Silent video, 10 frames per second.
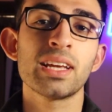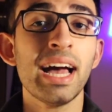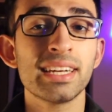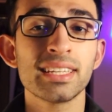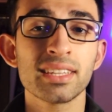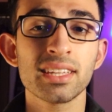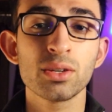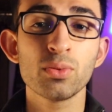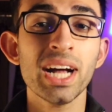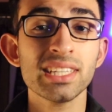And in the
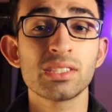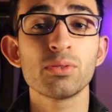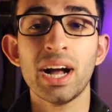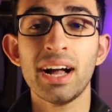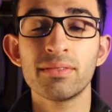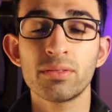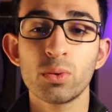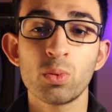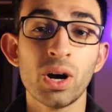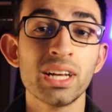US, you have
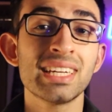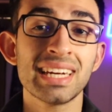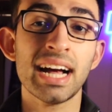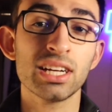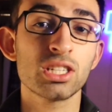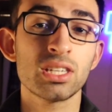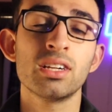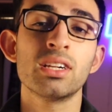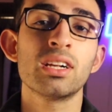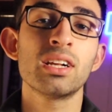one
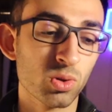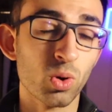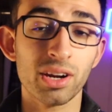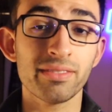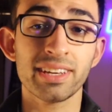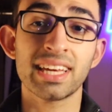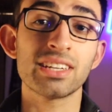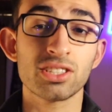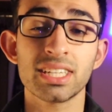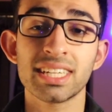national
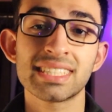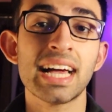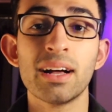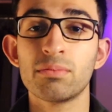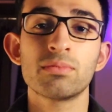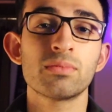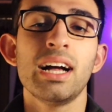qualification exam,